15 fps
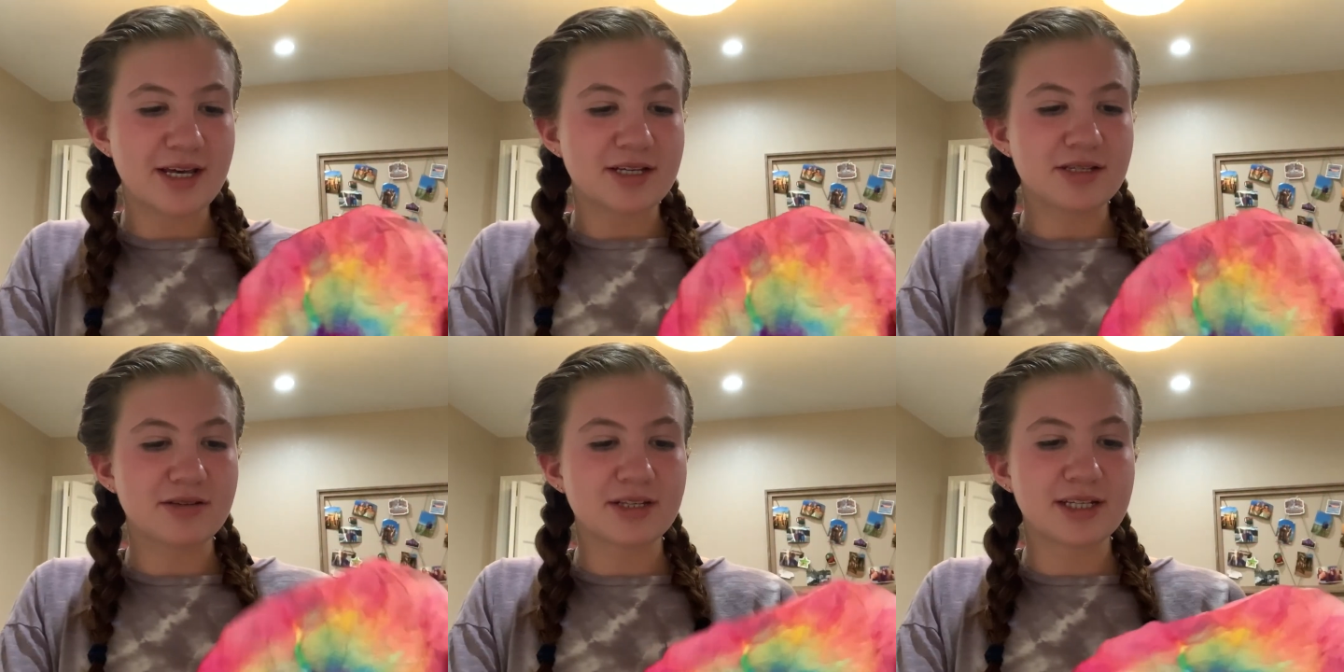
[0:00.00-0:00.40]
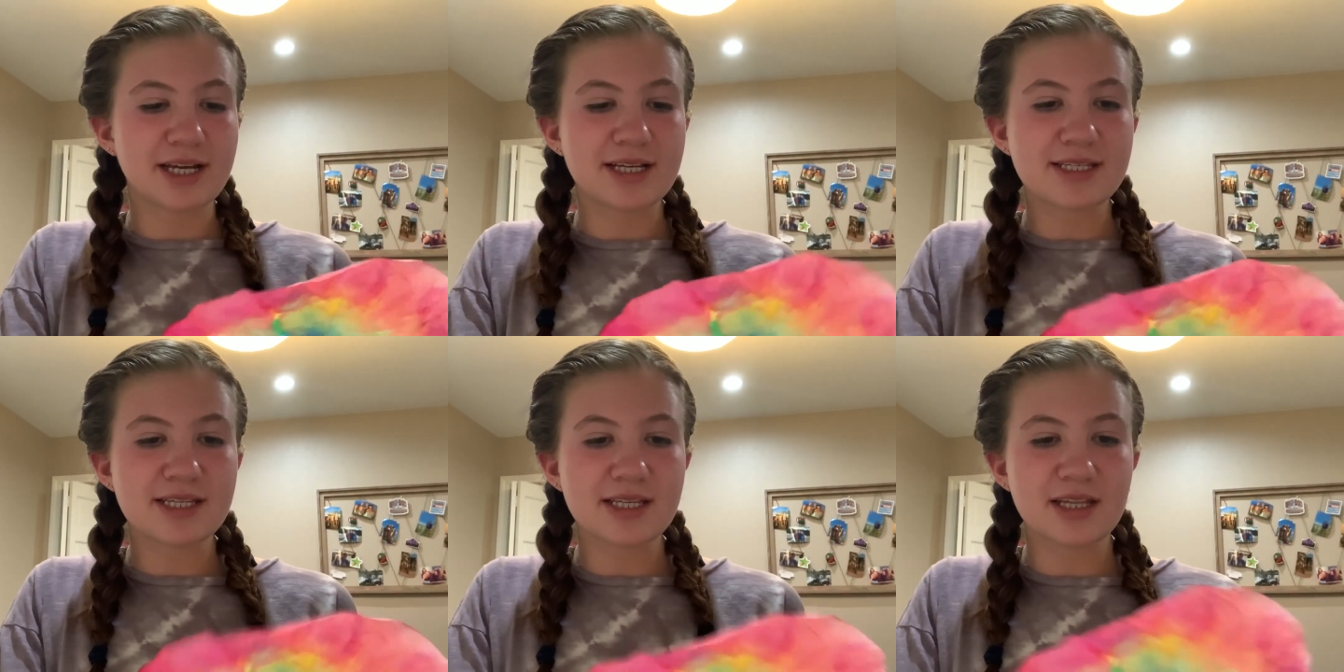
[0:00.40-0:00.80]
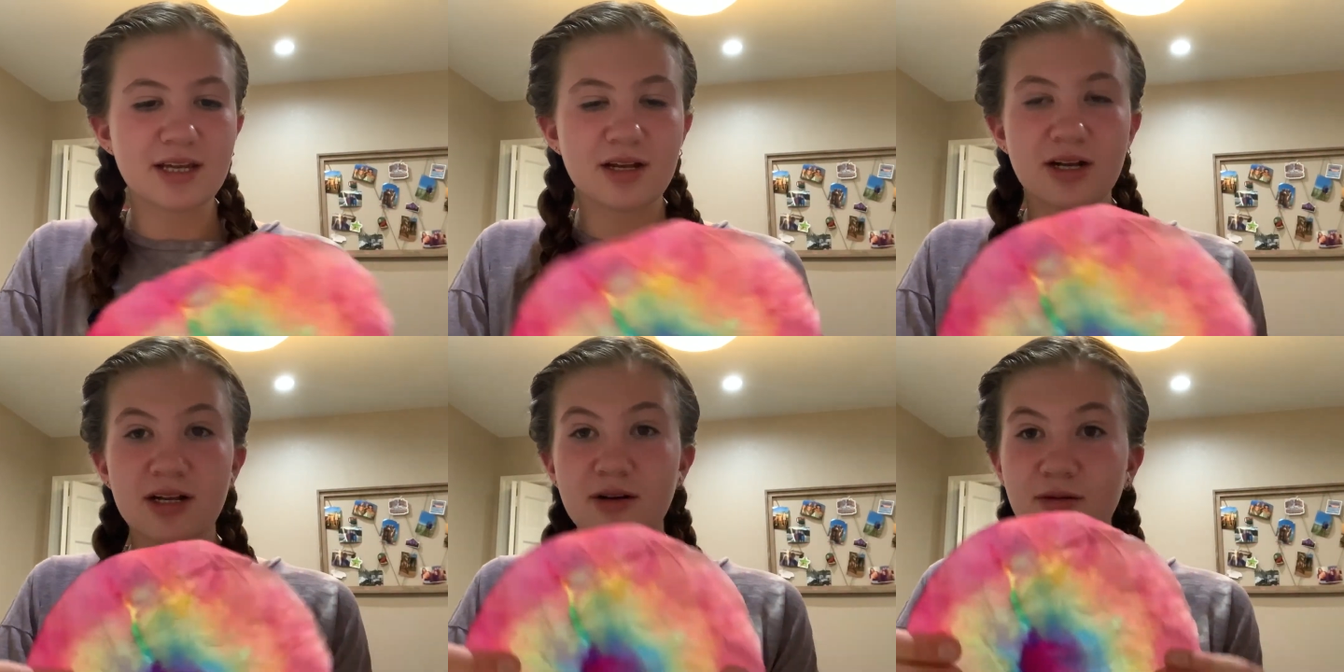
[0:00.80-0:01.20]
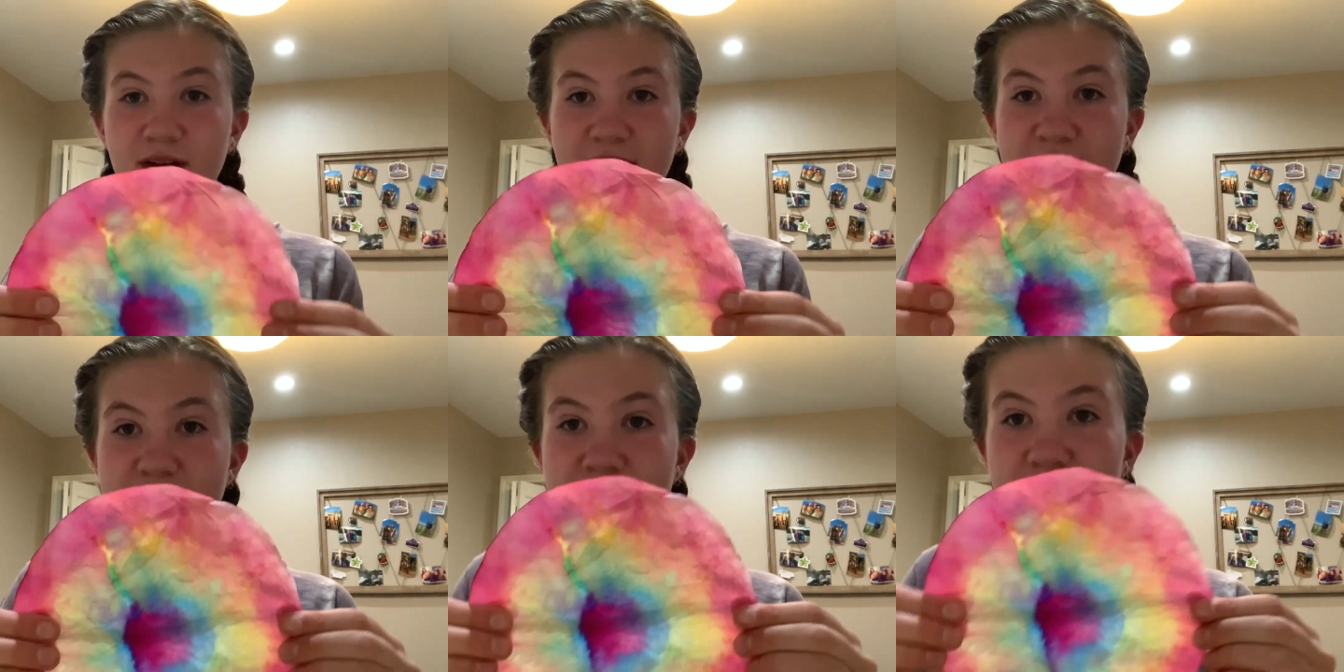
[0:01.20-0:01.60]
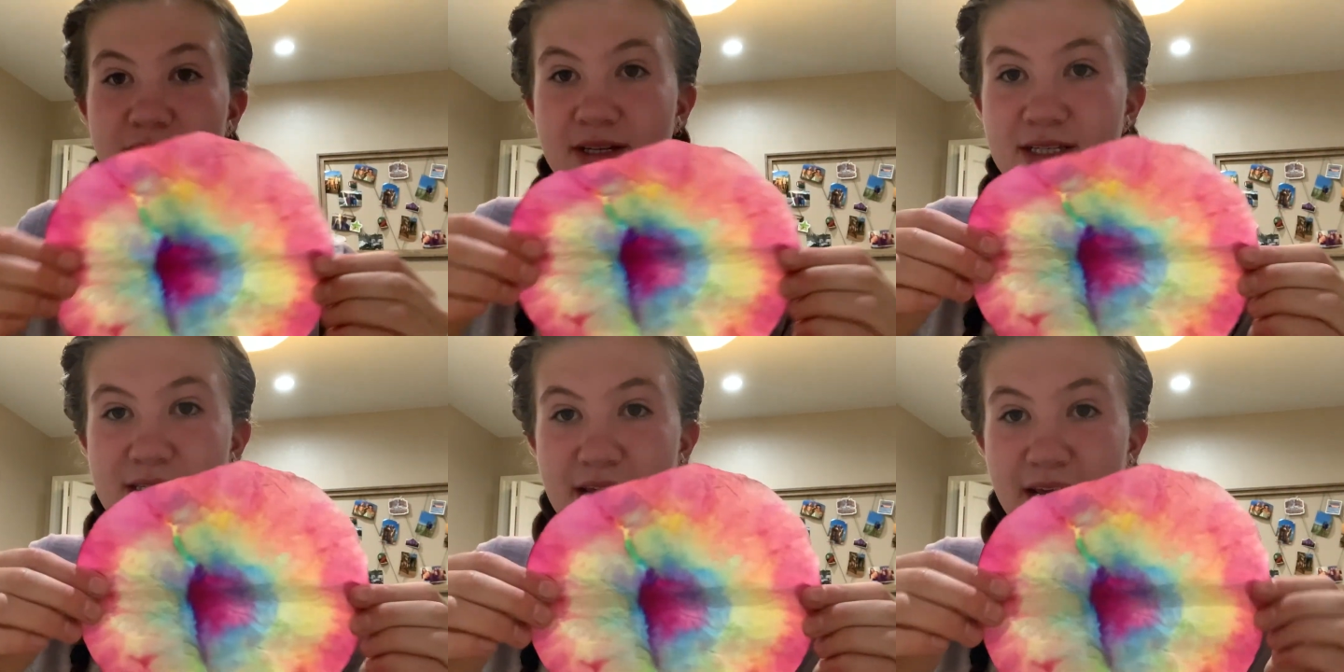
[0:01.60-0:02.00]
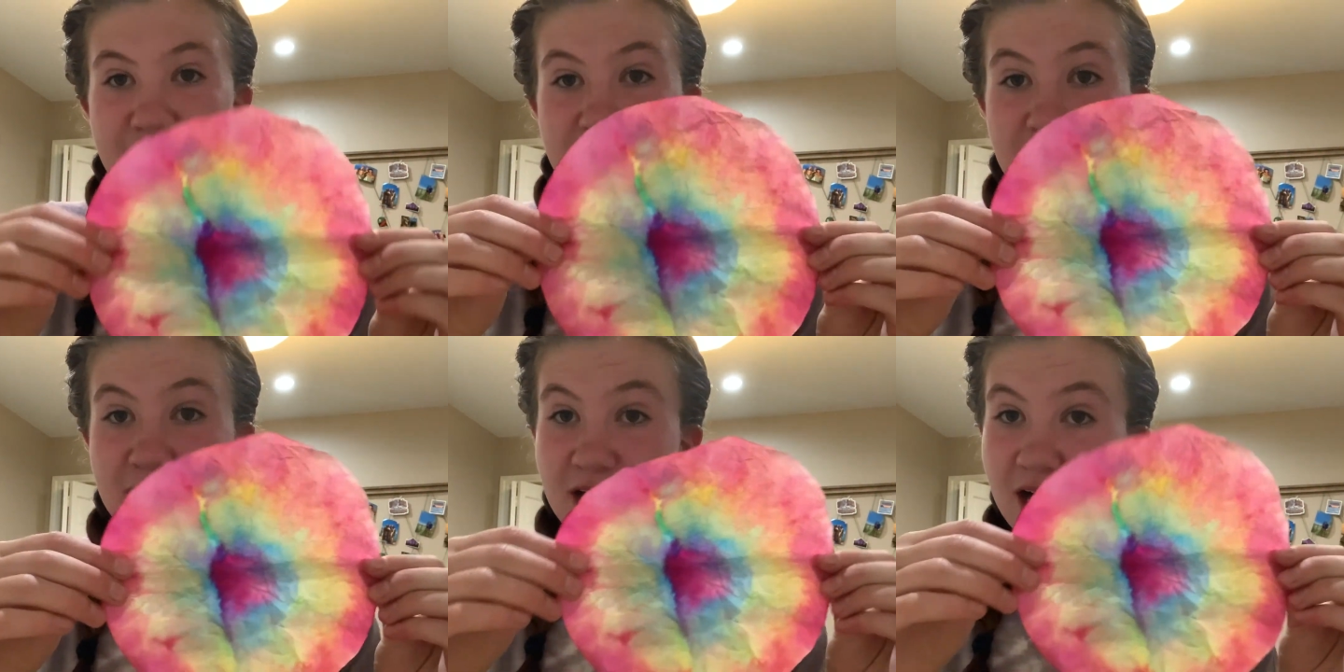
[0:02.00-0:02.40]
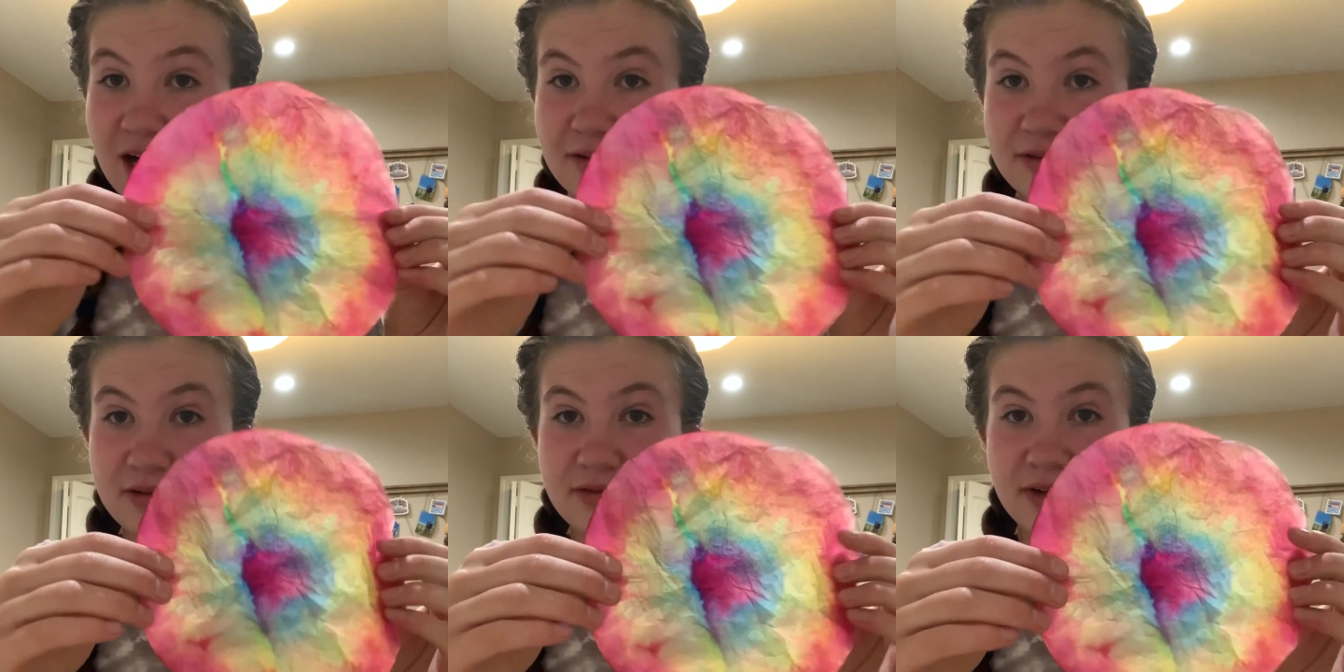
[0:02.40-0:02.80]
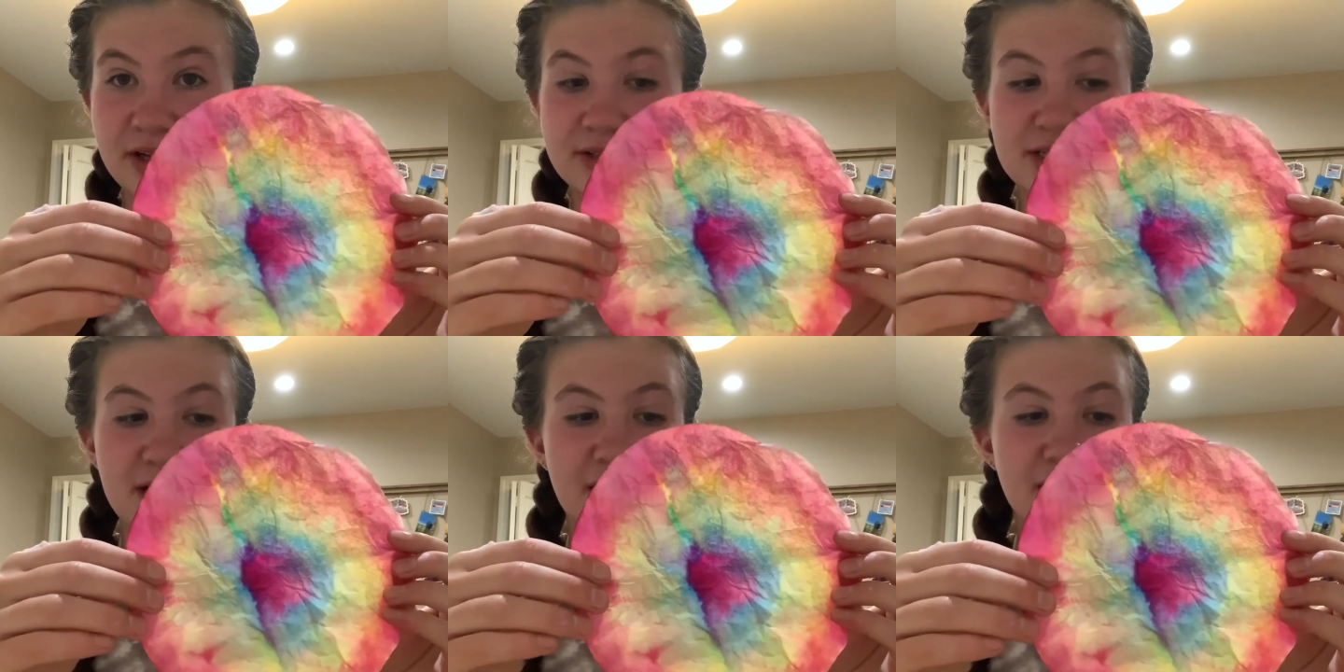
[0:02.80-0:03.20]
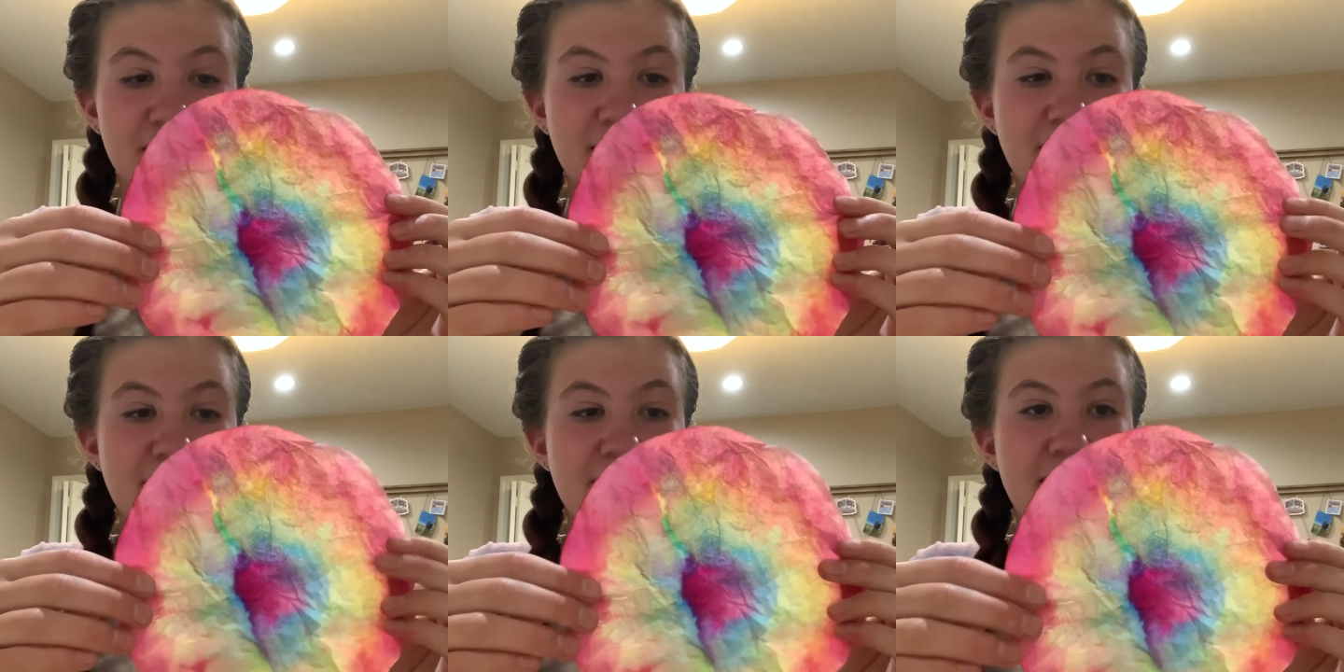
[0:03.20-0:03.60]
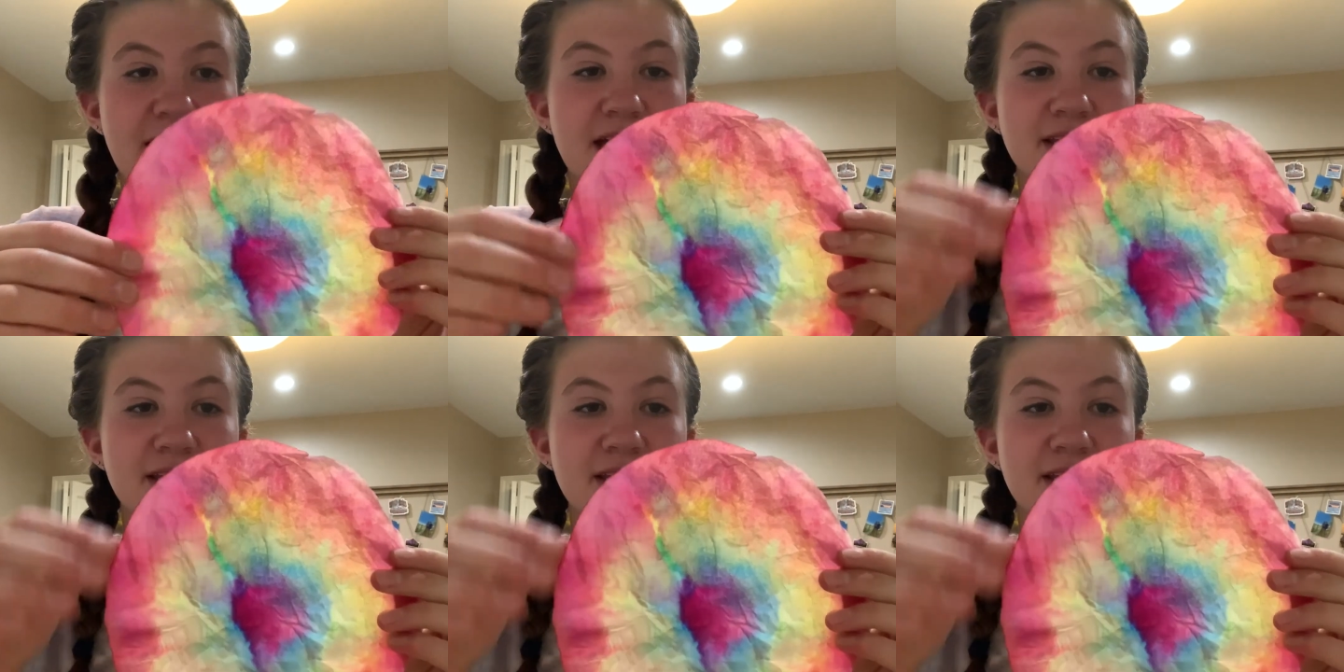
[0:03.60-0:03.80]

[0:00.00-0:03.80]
So the next thing that you're gonna wanna do is take your coffee filter and